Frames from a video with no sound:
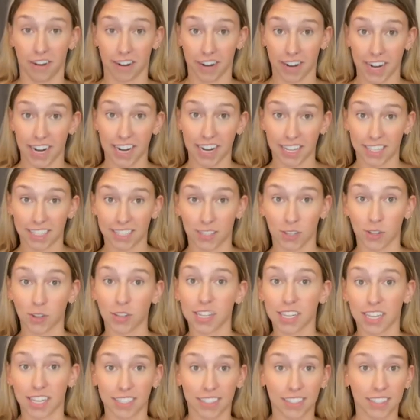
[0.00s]
right, so
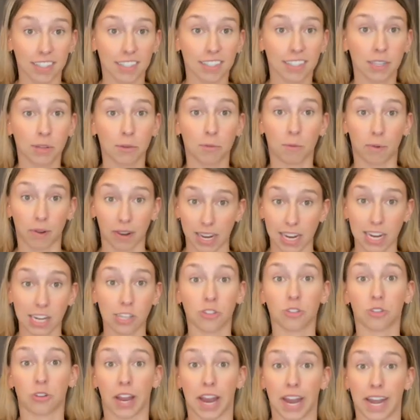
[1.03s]
this is the white
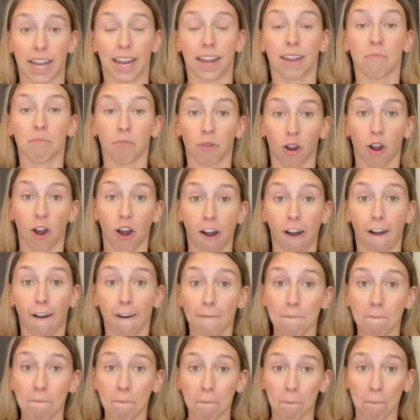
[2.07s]
training bra.
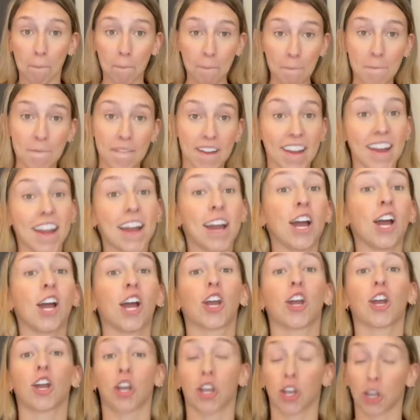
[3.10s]

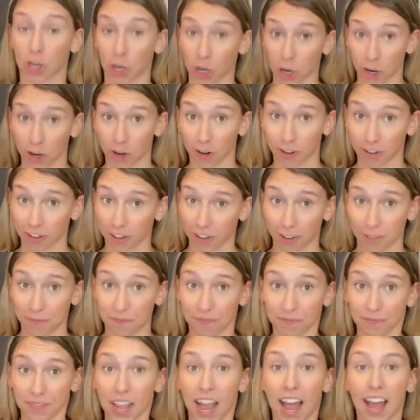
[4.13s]
Girl,
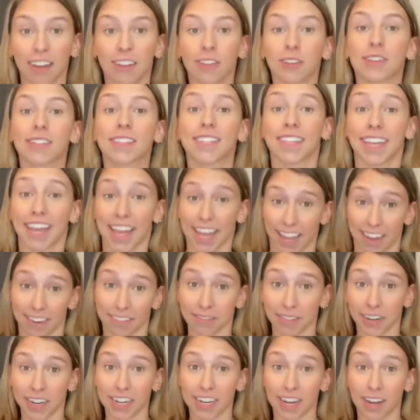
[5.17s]
I look tan
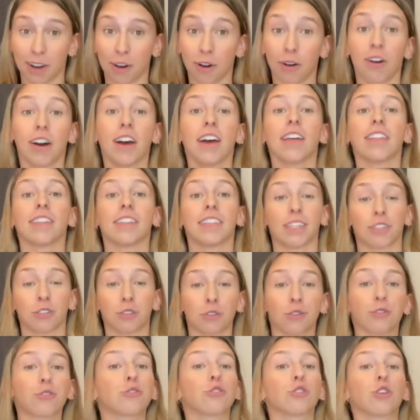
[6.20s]
right now. This
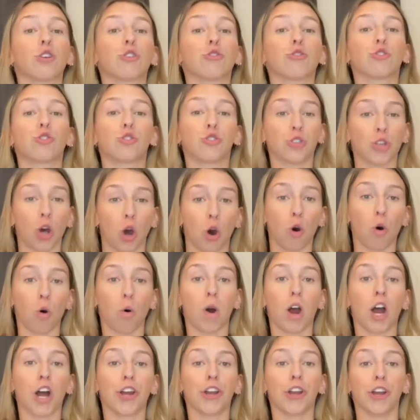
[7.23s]
looks
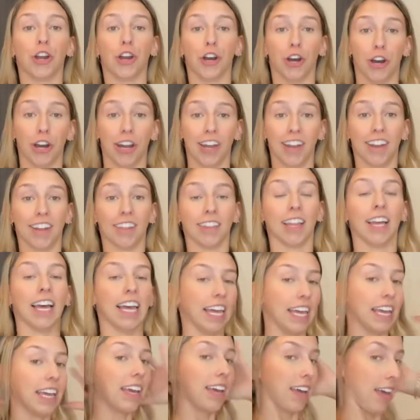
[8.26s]
so good.
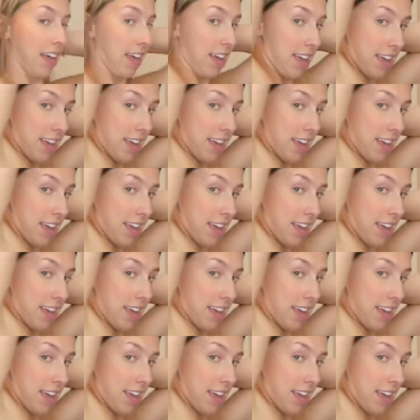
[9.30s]
Like,